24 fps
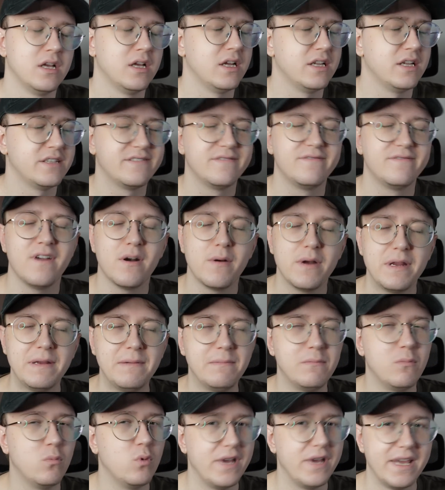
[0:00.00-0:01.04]
It's
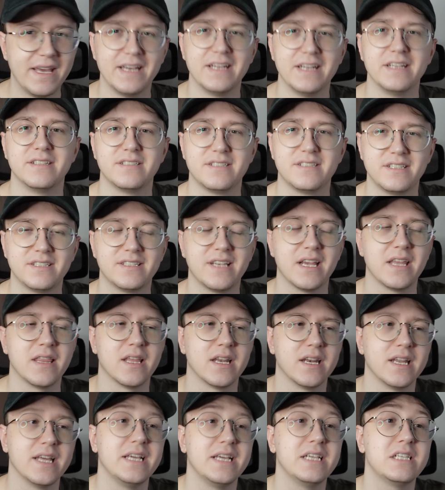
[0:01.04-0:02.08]
very weird to say the
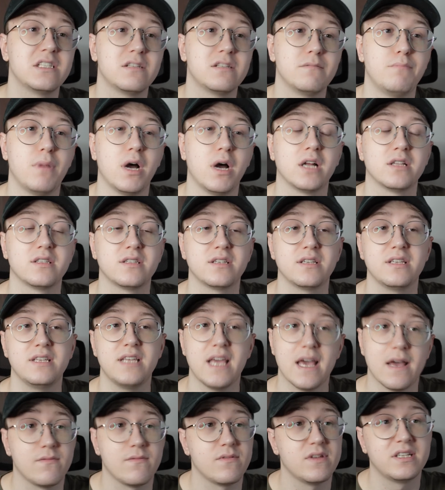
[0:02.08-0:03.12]
least, but
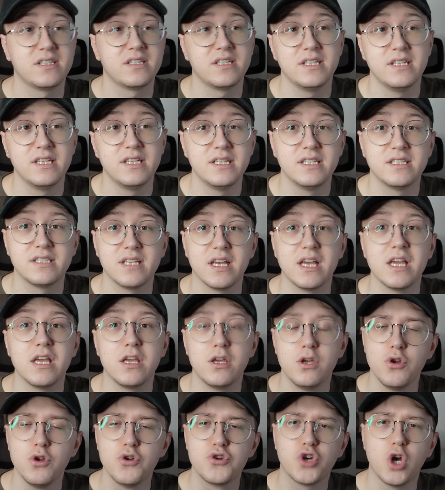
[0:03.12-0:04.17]
yeah, this is a
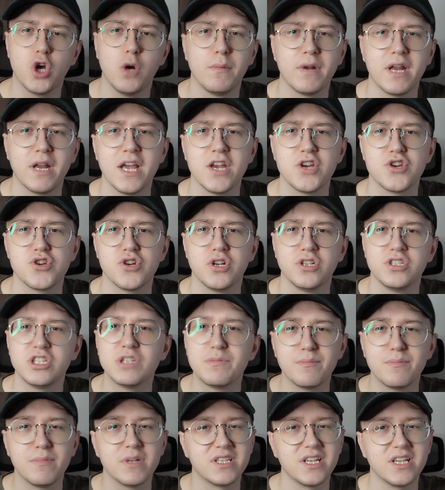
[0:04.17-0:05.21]
huge combination,
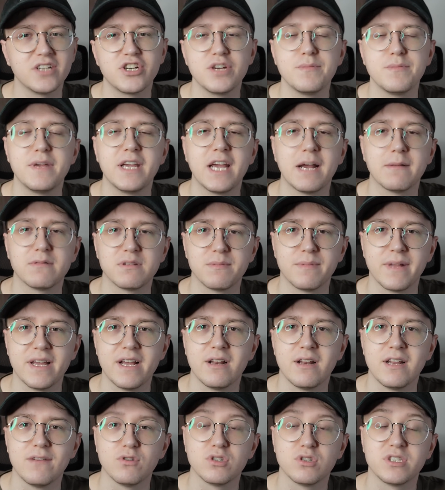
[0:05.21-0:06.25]
just essentially being able to play
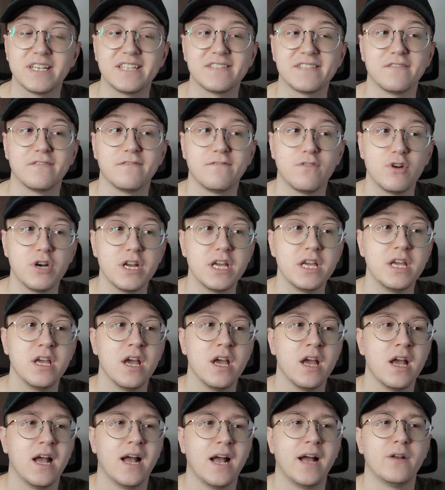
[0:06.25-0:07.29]
out level 6 for free
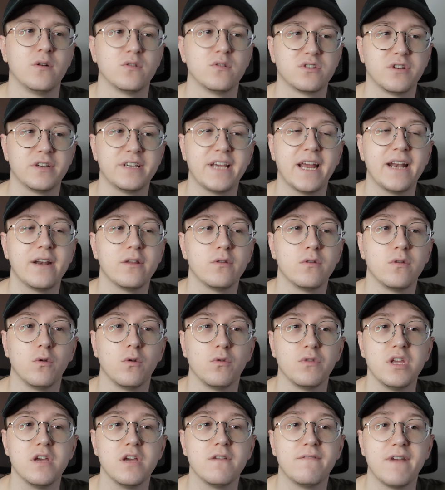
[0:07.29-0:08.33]
and also gaining
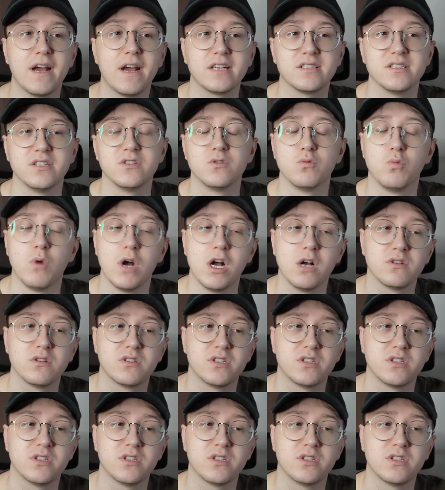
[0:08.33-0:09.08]
all the effects as well.